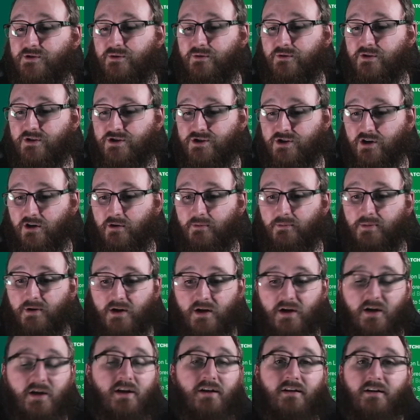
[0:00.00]
the job,
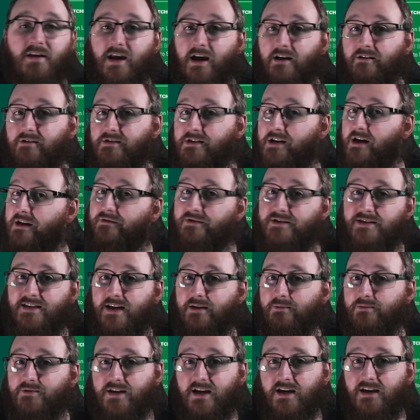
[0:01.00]
Gary Davies
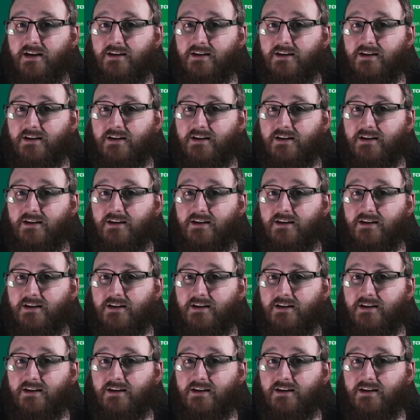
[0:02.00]
keeps getting the